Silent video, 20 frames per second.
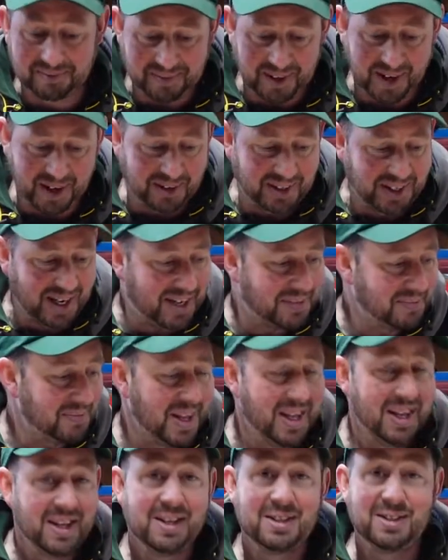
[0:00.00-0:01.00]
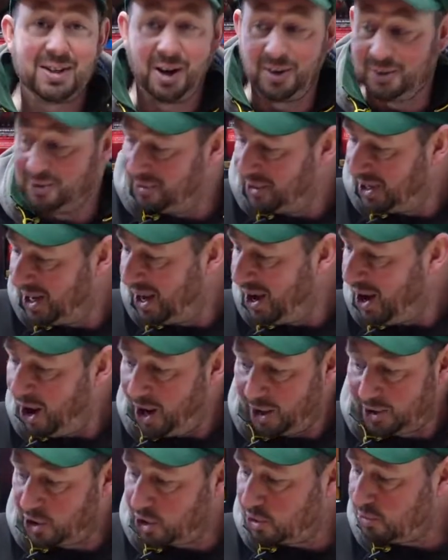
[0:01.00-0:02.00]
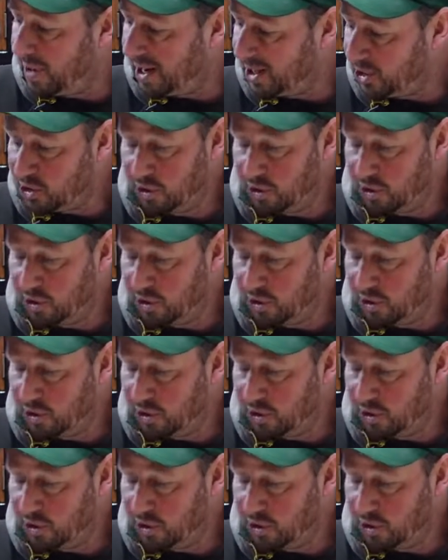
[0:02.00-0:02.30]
Okay, so I'll just make